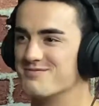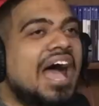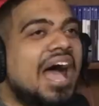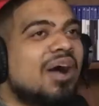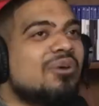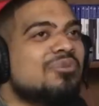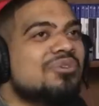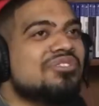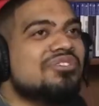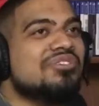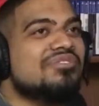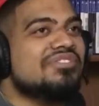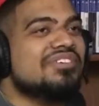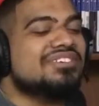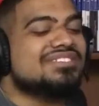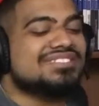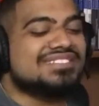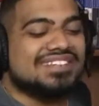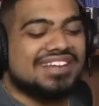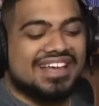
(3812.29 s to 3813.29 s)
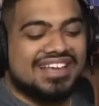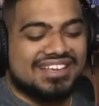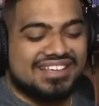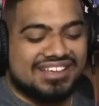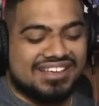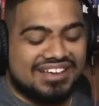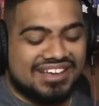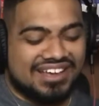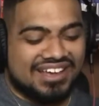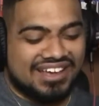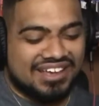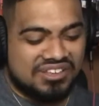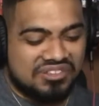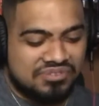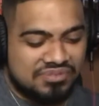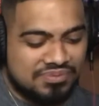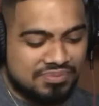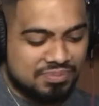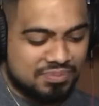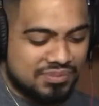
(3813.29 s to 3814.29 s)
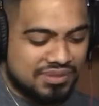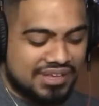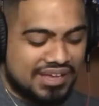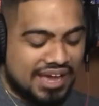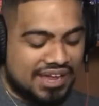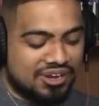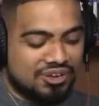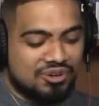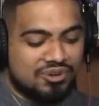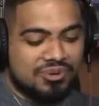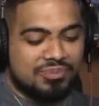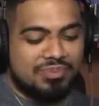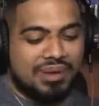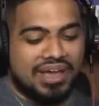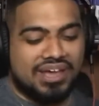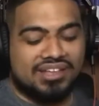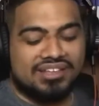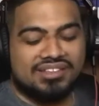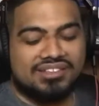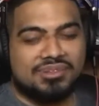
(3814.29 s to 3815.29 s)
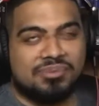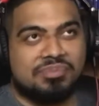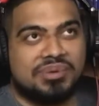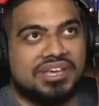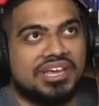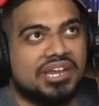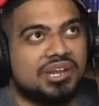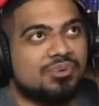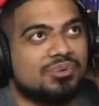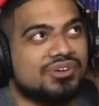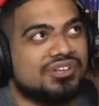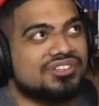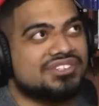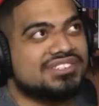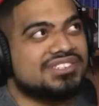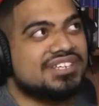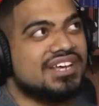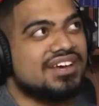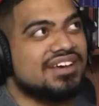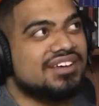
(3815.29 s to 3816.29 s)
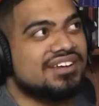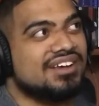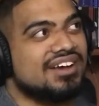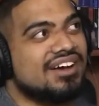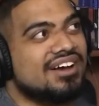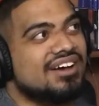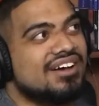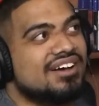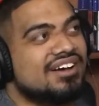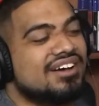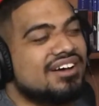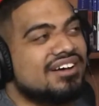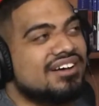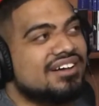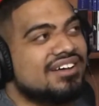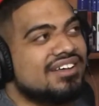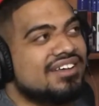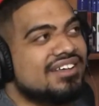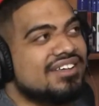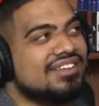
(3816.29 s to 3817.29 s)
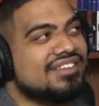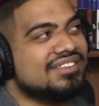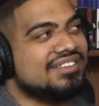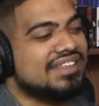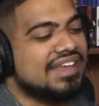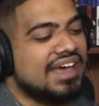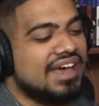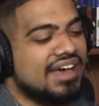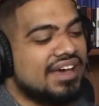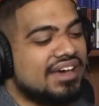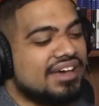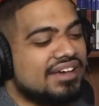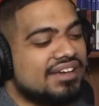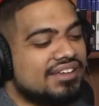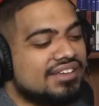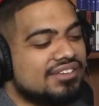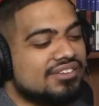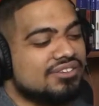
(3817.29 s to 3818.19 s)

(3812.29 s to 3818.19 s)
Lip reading: I wonder if there's like kind of going back in the beginning where you said that